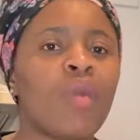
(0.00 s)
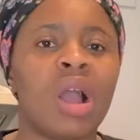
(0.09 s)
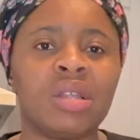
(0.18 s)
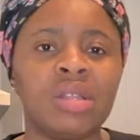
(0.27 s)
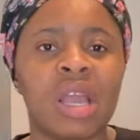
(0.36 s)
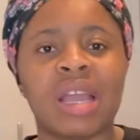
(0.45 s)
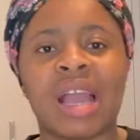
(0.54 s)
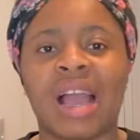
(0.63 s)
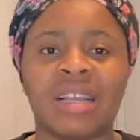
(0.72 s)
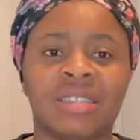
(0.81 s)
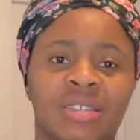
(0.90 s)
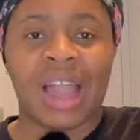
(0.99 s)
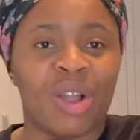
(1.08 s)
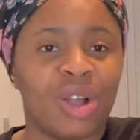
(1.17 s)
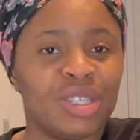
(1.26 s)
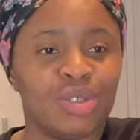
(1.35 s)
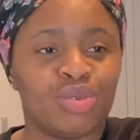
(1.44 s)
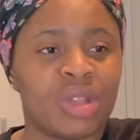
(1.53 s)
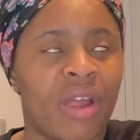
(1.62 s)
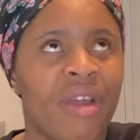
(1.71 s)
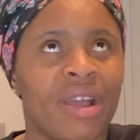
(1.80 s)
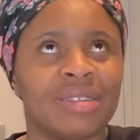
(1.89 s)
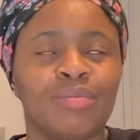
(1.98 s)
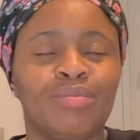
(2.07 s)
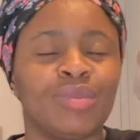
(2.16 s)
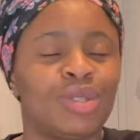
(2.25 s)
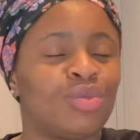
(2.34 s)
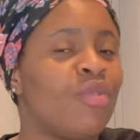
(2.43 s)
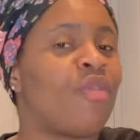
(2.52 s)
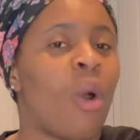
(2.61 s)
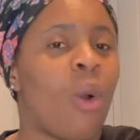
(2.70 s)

And then guys, I got this udara, 2 for